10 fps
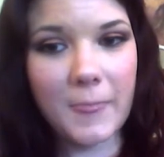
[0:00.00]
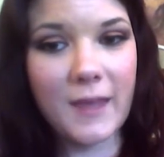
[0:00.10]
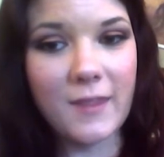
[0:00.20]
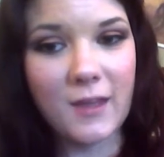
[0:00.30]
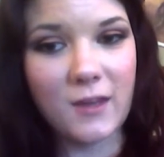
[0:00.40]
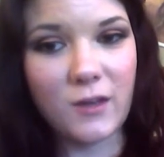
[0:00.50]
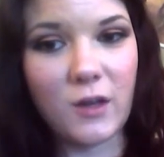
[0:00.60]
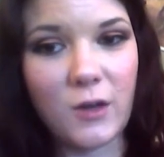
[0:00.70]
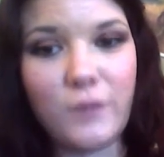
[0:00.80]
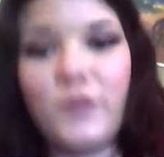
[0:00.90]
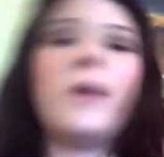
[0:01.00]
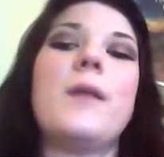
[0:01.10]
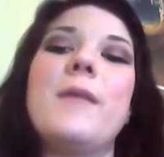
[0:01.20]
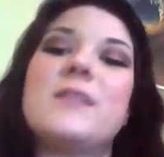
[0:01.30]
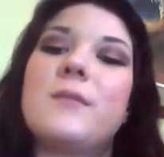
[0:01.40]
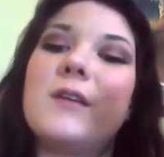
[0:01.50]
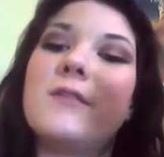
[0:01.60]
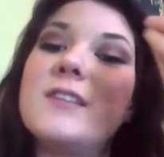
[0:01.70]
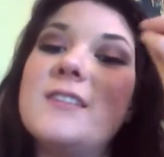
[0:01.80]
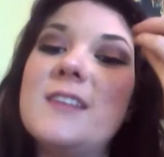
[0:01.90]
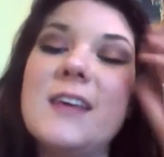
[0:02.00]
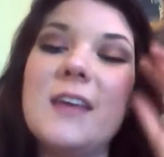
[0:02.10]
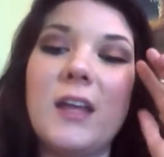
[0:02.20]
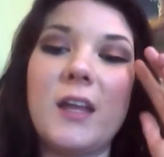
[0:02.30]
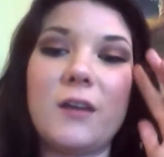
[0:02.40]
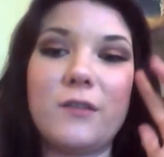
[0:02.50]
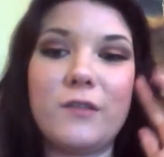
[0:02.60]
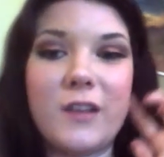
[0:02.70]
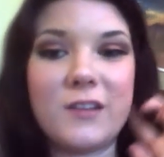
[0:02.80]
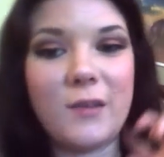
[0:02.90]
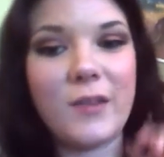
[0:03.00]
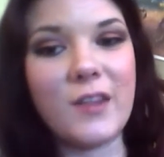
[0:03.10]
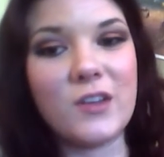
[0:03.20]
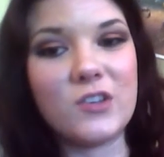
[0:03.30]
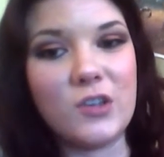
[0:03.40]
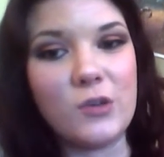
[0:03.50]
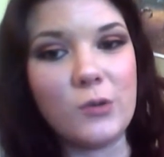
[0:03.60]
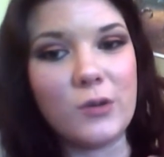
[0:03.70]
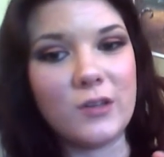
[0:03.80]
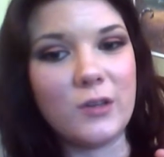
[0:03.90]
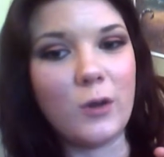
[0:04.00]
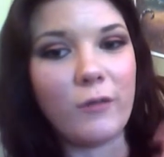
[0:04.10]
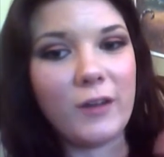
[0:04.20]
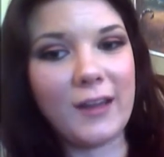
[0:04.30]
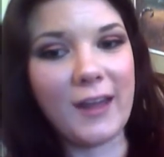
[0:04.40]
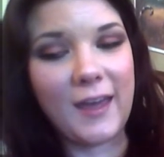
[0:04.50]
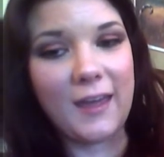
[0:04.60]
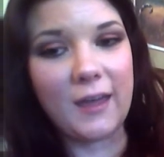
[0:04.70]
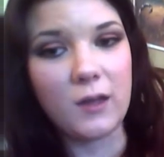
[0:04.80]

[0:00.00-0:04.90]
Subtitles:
And then, you know, if you want to make something recede, if there's something that you don't really like,